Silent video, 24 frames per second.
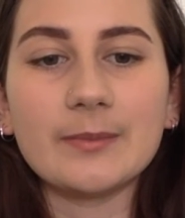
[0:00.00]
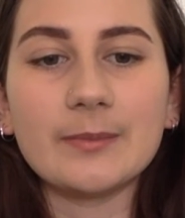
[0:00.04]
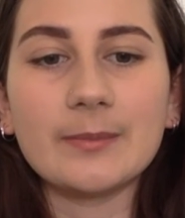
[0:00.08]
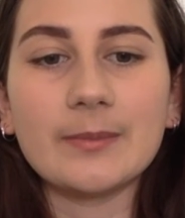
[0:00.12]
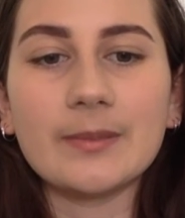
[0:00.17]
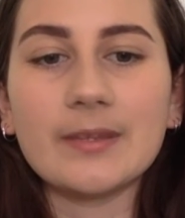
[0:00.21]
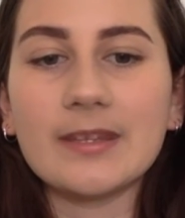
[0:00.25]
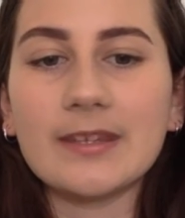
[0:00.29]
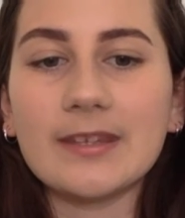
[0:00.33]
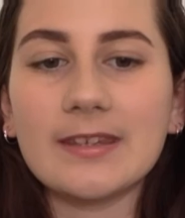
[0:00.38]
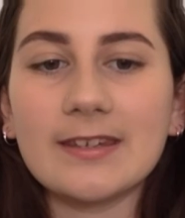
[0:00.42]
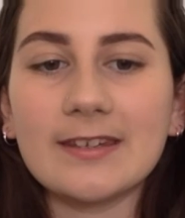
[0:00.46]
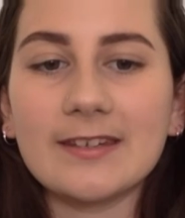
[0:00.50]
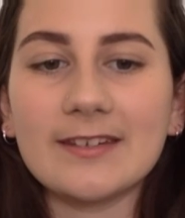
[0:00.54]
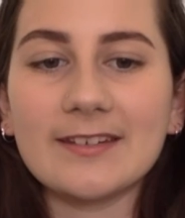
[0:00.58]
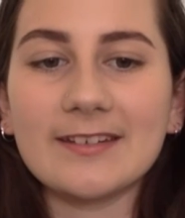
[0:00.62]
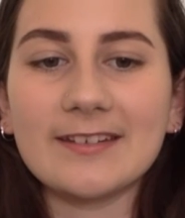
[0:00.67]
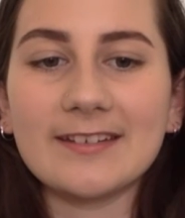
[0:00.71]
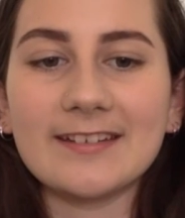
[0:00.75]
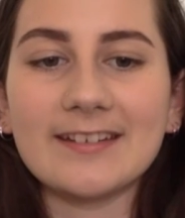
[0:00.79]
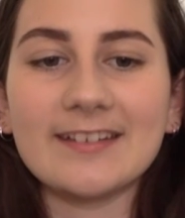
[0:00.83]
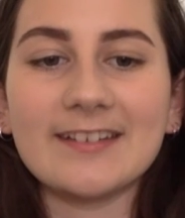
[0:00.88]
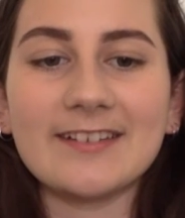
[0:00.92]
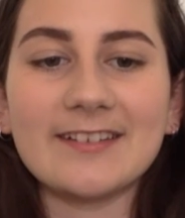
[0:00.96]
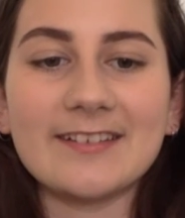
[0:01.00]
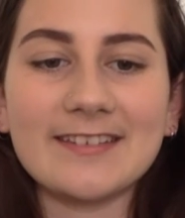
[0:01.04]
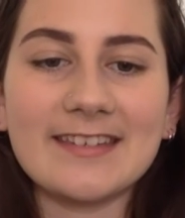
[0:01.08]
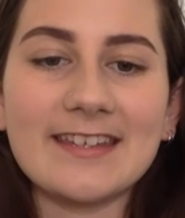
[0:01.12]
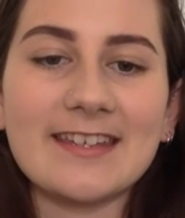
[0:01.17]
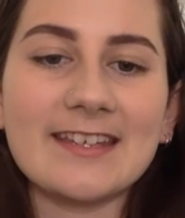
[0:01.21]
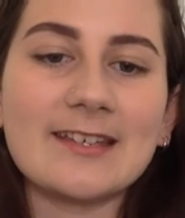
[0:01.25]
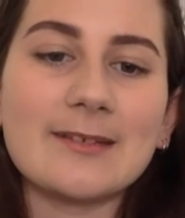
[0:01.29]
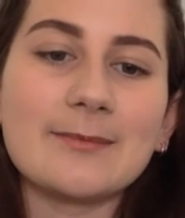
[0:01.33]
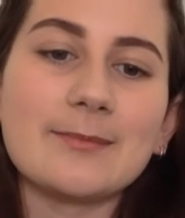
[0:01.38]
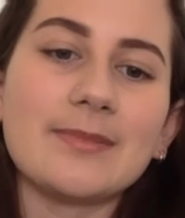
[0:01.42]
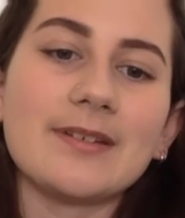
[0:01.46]
but
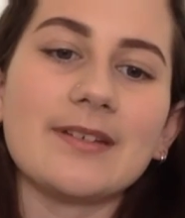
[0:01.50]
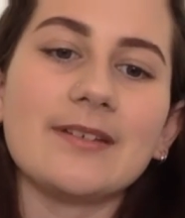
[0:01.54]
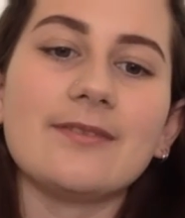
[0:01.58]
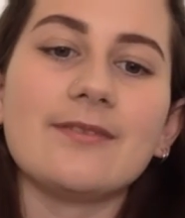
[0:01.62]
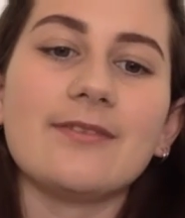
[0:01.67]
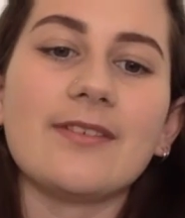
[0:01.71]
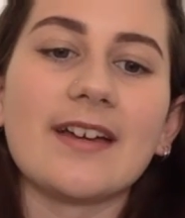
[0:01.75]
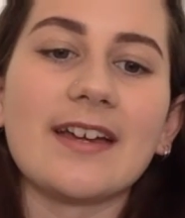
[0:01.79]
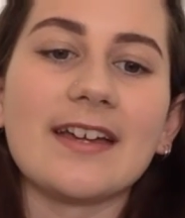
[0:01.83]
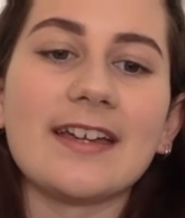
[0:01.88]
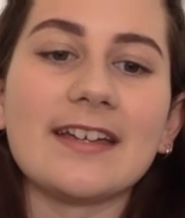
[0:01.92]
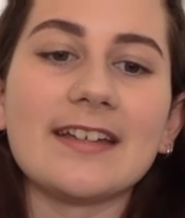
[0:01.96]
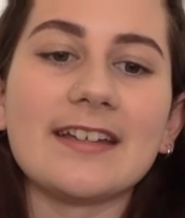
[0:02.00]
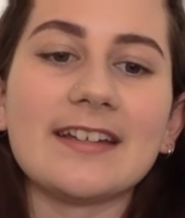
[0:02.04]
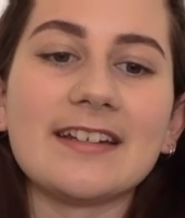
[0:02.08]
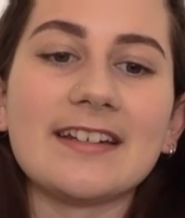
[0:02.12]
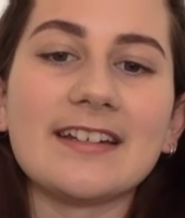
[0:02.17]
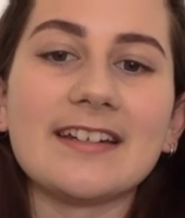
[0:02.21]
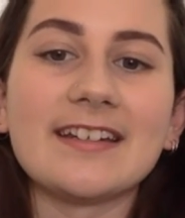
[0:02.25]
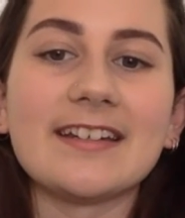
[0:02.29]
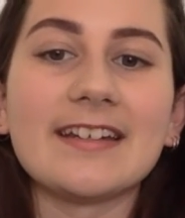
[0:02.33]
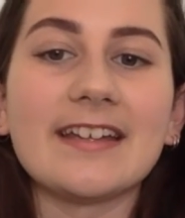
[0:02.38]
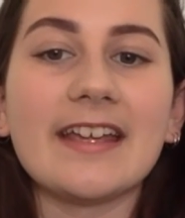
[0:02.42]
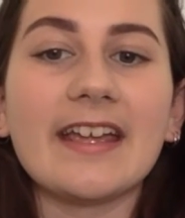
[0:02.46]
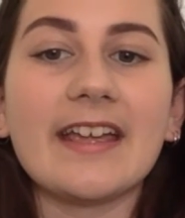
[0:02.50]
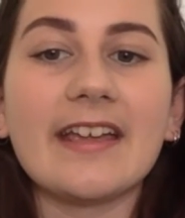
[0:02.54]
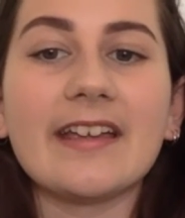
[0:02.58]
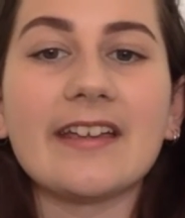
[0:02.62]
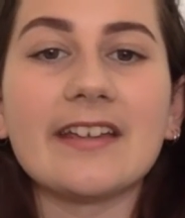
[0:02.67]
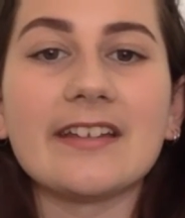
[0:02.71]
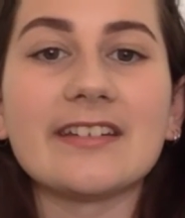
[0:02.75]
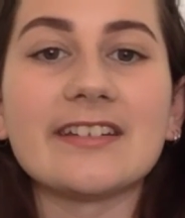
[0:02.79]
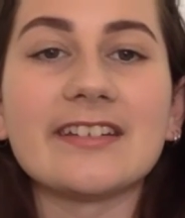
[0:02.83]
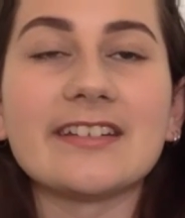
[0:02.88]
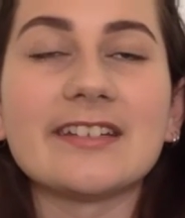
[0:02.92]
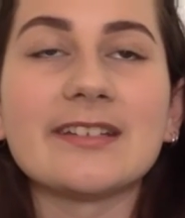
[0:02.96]
they can be vain
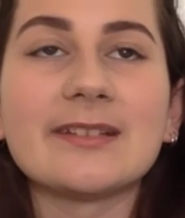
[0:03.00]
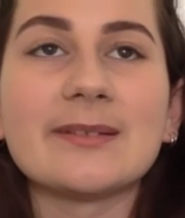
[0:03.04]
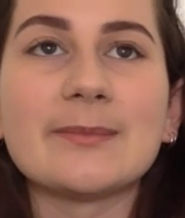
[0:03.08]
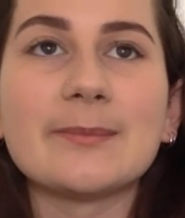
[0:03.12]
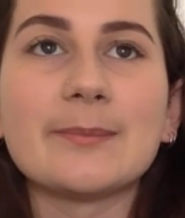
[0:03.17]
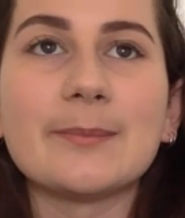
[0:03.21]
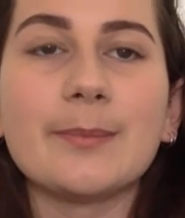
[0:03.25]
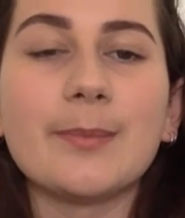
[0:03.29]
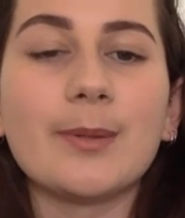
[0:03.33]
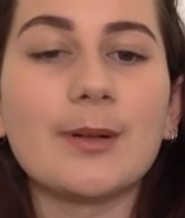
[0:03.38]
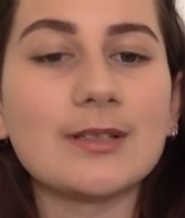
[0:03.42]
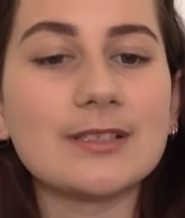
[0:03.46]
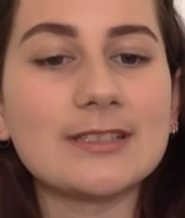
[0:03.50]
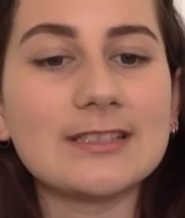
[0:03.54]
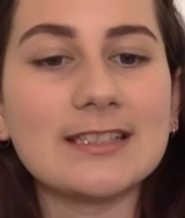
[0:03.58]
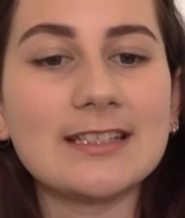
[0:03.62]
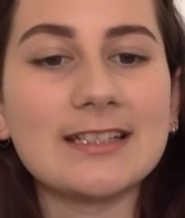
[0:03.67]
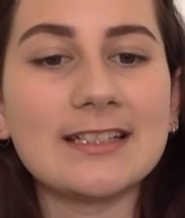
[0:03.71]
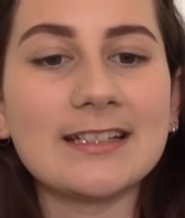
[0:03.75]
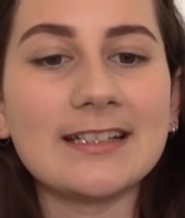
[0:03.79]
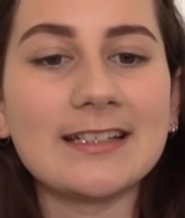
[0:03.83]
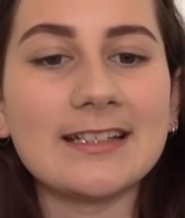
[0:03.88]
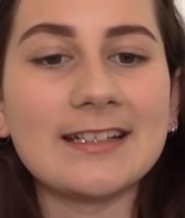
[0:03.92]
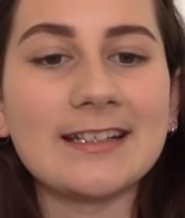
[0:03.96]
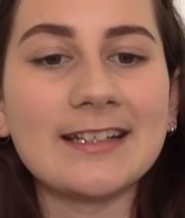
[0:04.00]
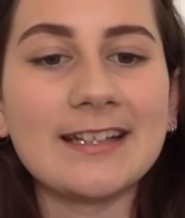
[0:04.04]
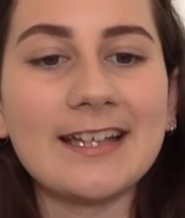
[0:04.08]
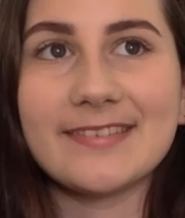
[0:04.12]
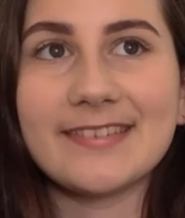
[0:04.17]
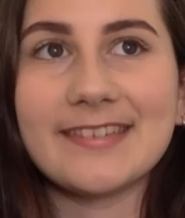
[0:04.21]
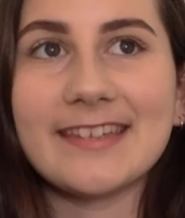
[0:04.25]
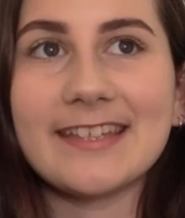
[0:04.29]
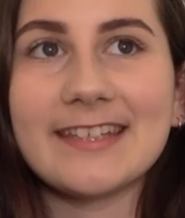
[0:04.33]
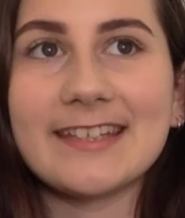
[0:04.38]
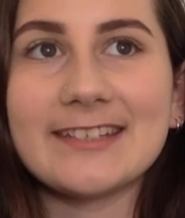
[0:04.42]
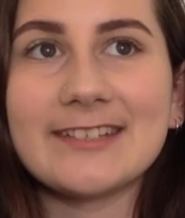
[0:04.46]
and bossy.
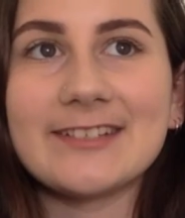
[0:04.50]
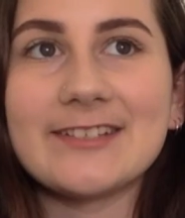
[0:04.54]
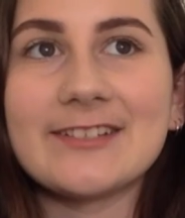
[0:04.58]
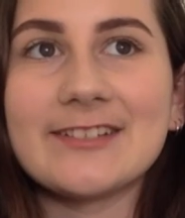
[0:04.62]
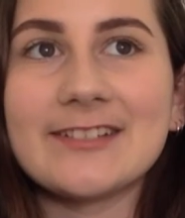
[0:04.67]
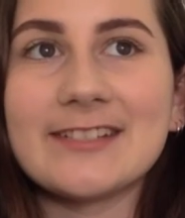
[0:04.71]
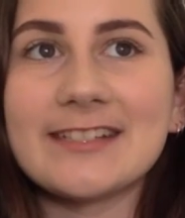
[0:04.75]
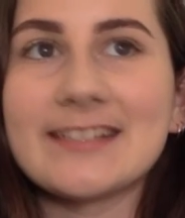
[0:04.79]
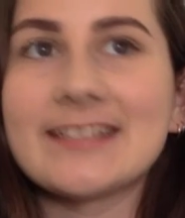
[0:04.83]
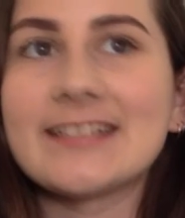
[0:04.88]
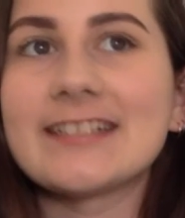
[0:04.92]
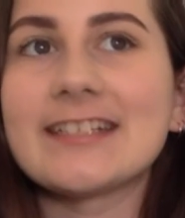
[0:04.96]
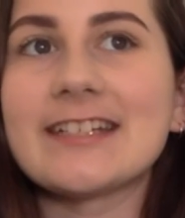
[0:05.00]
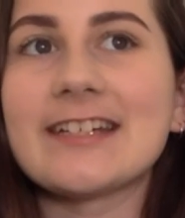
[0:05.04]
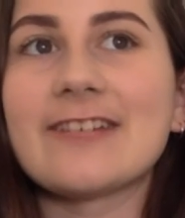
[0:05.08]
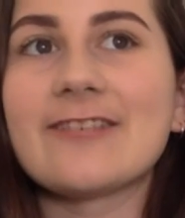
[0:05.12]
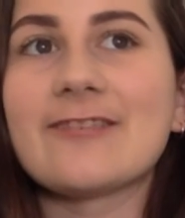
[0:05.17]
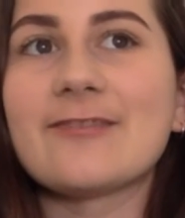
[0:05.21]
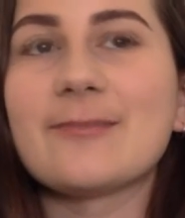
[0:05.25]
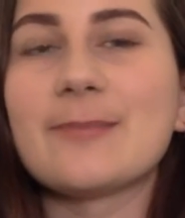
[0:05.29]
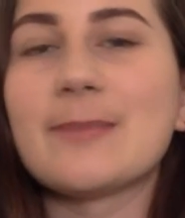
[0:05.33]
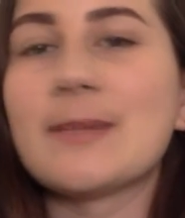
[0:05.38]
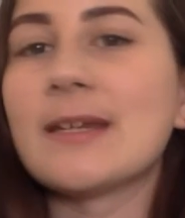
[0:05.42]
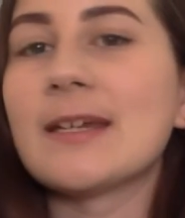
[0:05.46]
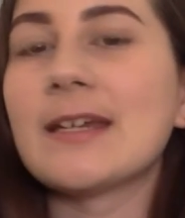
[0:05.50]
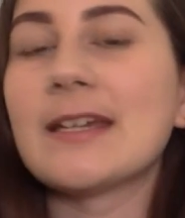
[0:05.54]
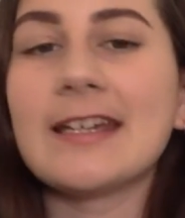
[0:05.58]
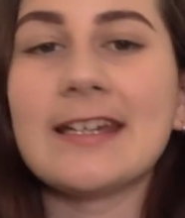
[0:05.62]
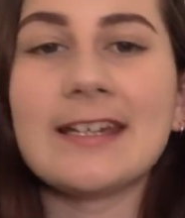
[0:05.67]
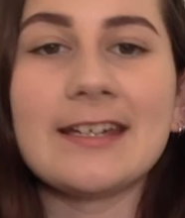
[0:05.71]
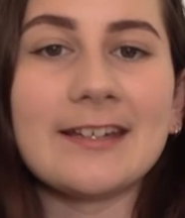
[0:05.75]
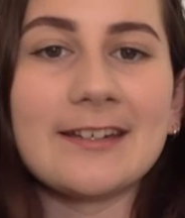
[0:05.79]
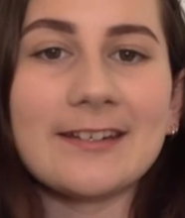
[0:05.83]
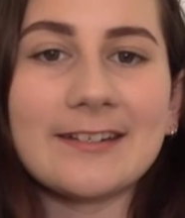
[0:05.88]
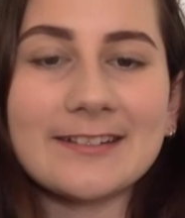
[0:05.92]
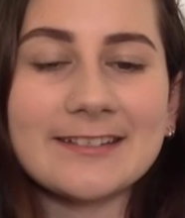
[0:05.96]
They do tend to have big
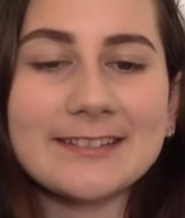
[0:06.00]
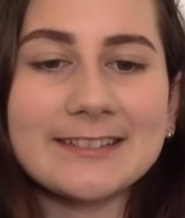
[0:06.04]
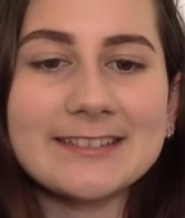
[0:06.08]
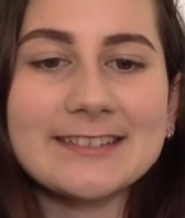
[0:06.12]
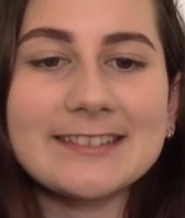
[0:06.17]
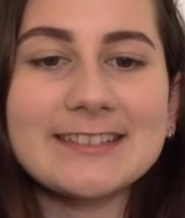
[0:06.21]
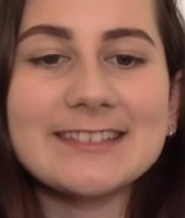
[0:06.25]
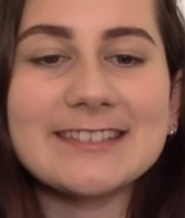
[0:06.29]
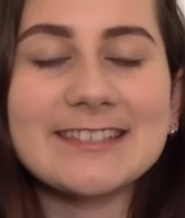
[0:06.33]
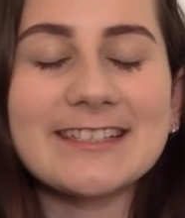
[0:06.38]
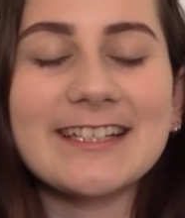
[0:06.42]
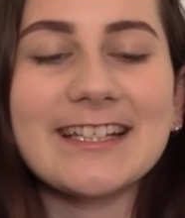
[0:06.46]
egos.